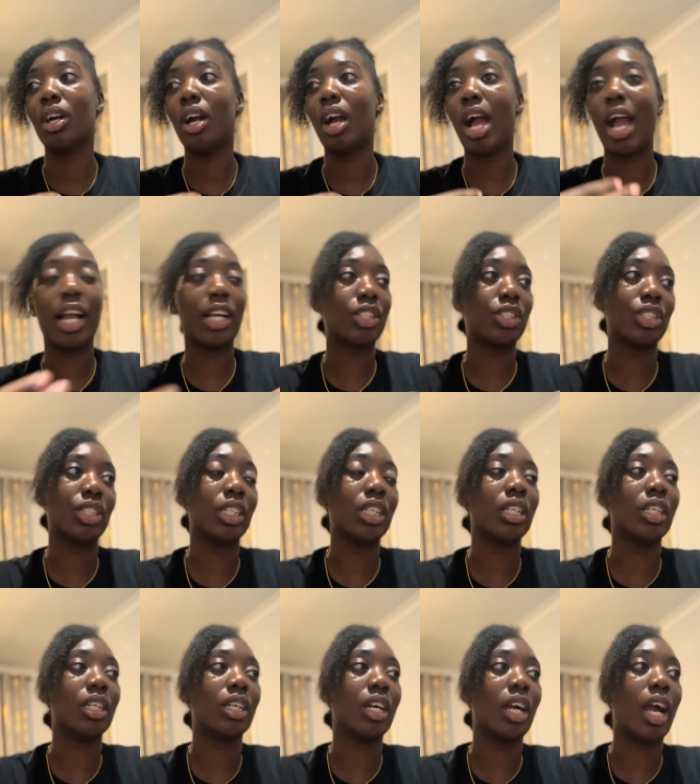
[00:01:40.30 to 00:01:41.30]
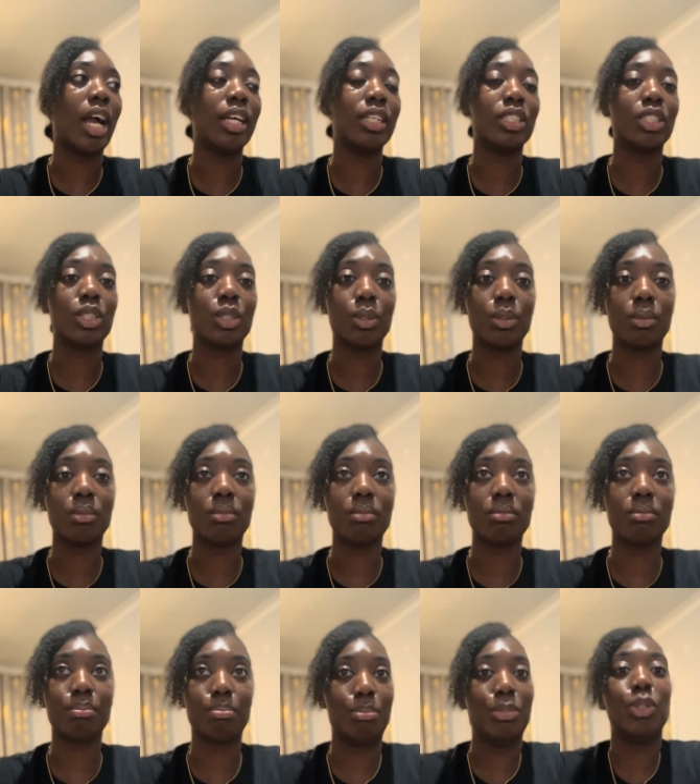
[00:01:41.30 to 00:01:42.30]
actually has
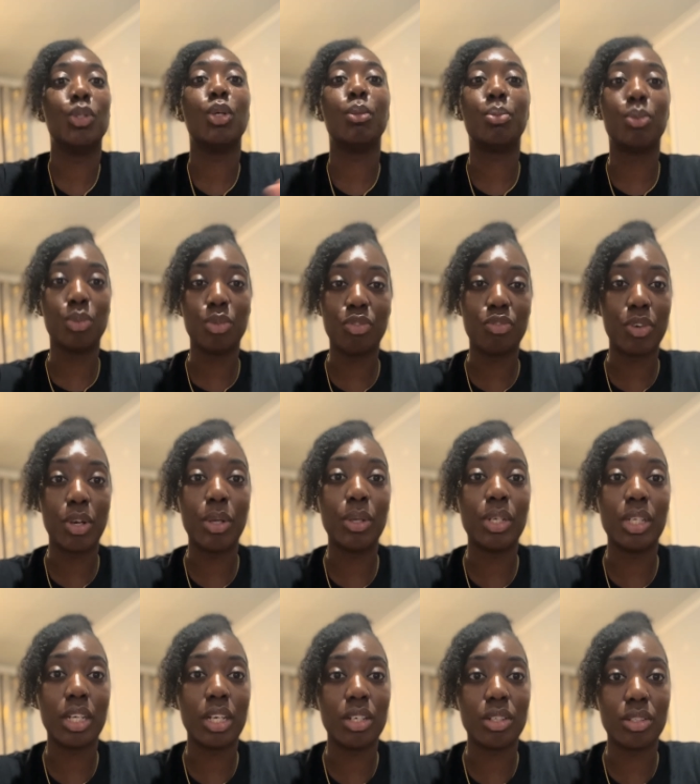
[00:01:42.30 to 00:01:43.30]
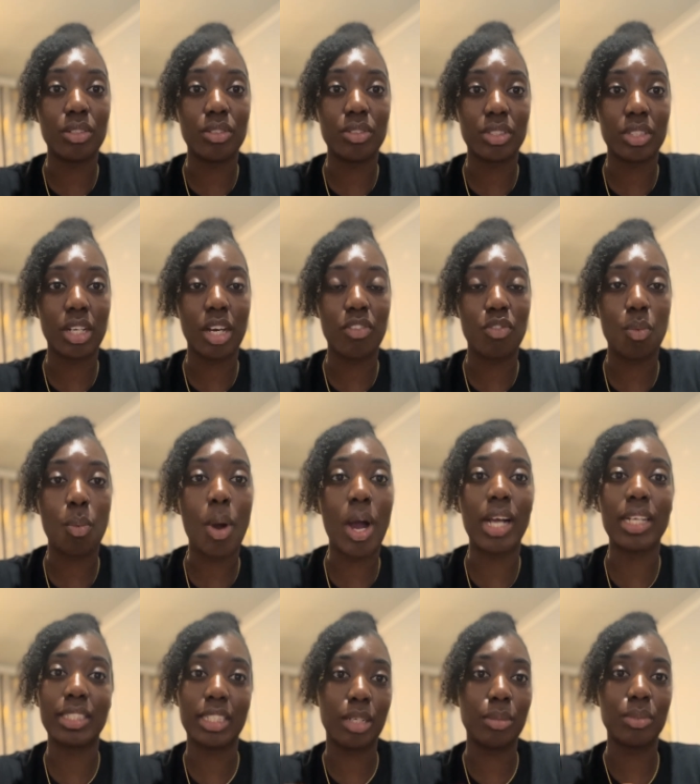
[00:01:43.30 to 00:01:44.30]
built a portfolio of stuff
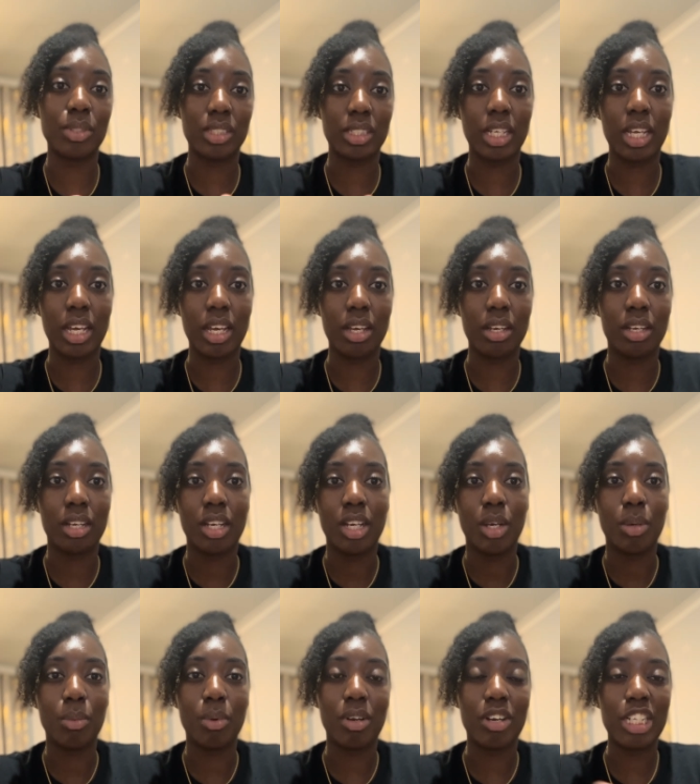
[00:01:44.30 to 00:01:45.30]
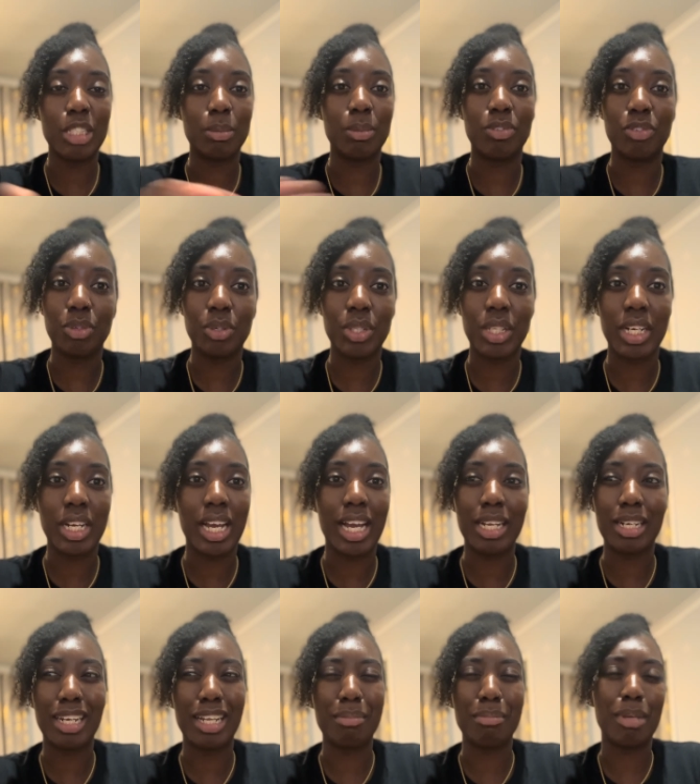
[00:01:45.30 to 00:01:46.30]
whilst I was there. Whereas before then I
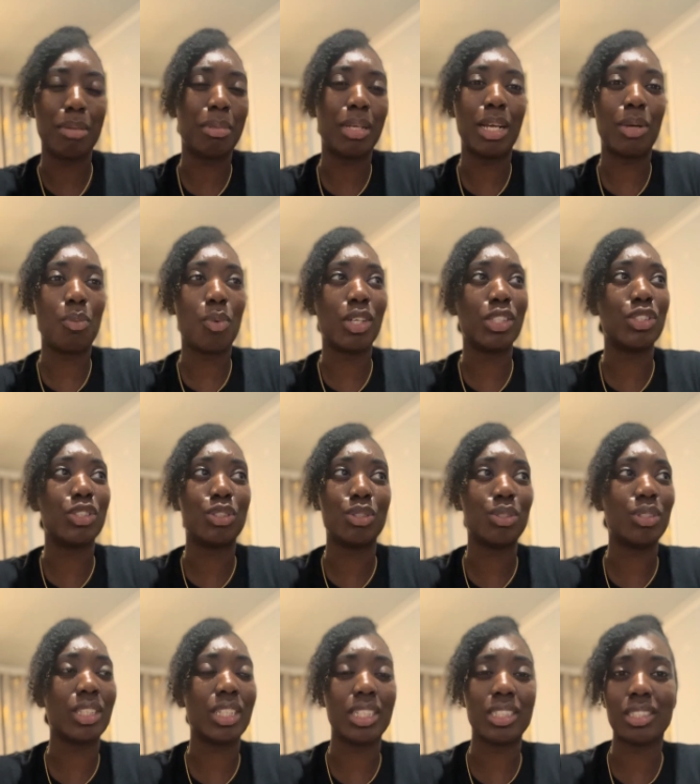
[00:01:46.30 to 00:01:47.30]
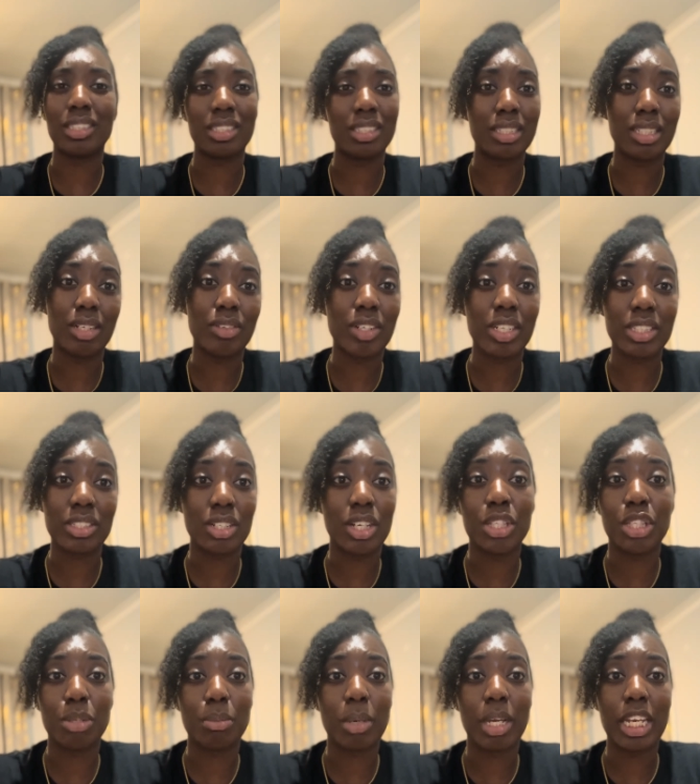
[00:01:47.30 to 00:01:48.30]
had like maybe like one, two things as a director
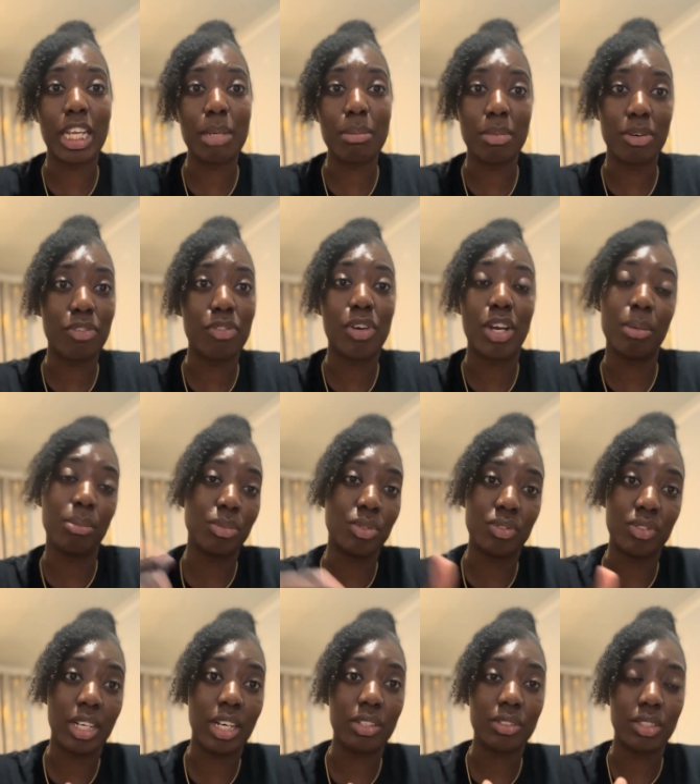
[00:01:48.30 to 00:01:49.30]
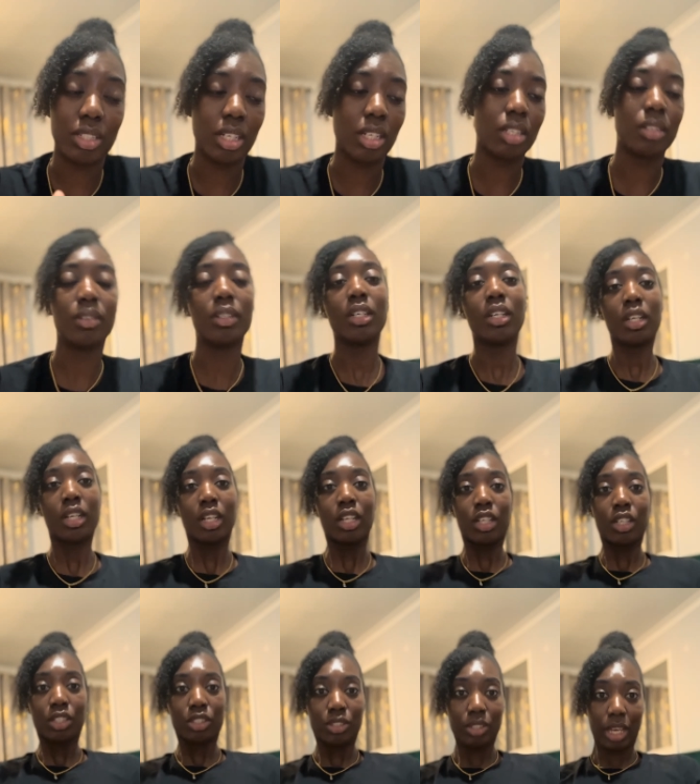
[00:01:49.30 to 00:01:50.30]
under my name before I moved out there.
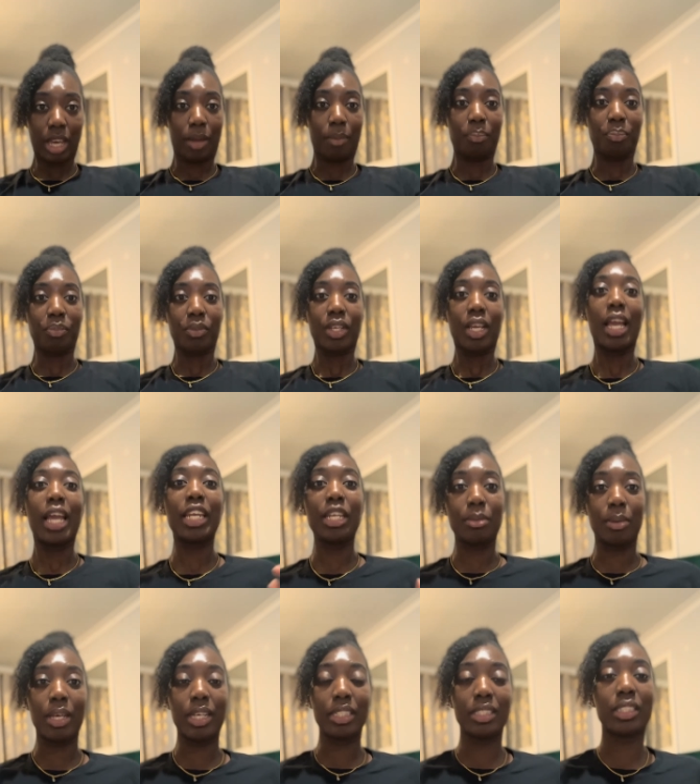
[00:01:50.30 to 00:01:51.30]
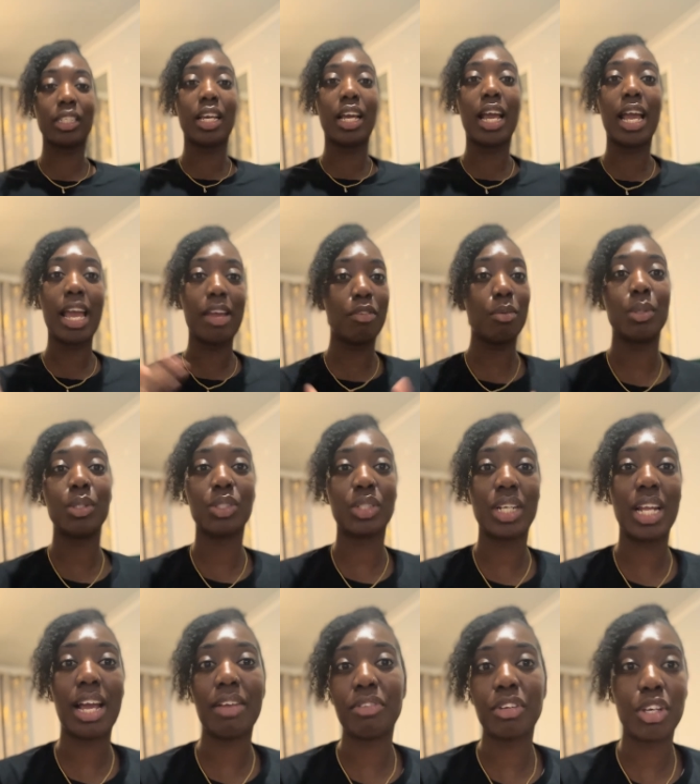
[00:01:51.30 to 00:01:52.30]
So yeah, anyways, everyone's
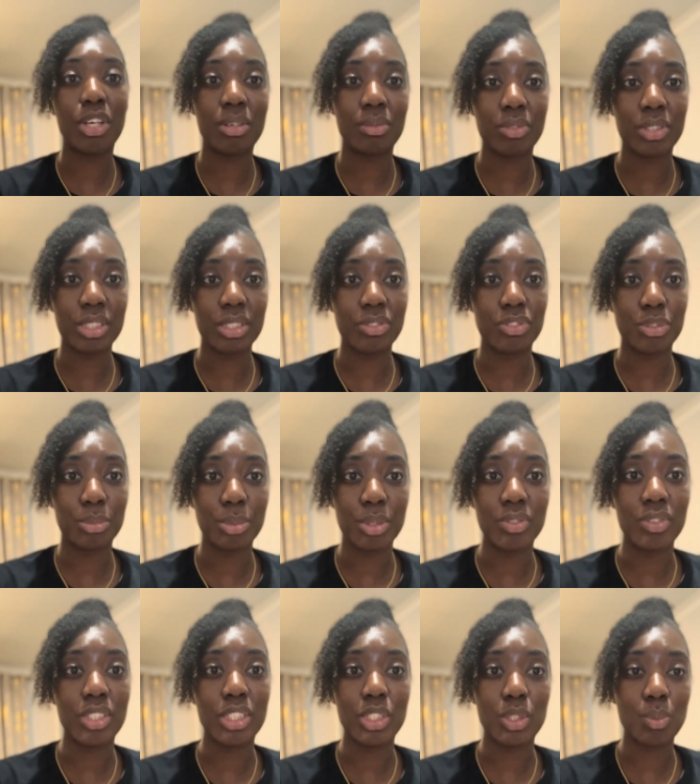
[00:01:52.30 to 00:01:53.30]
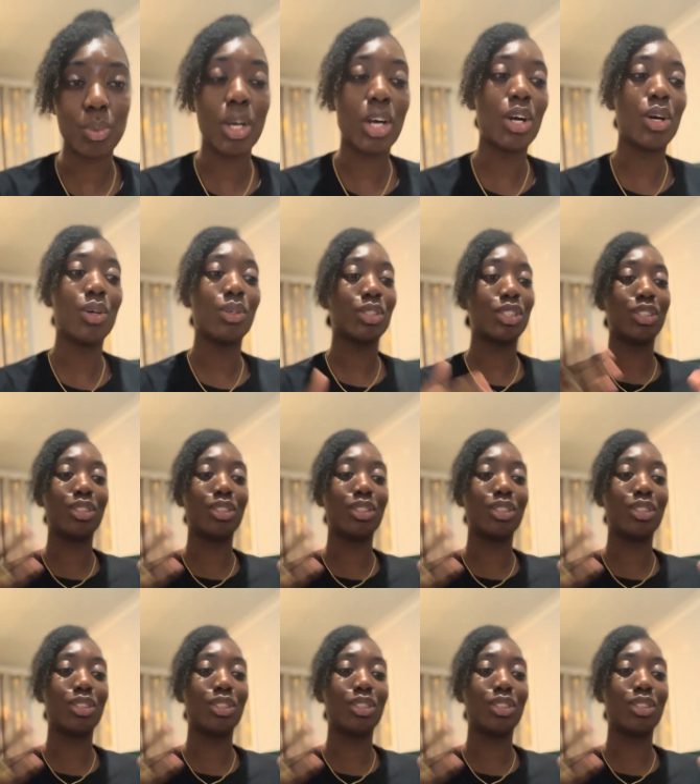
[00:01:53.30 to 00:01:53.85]
gonna have their own reason for moving as well.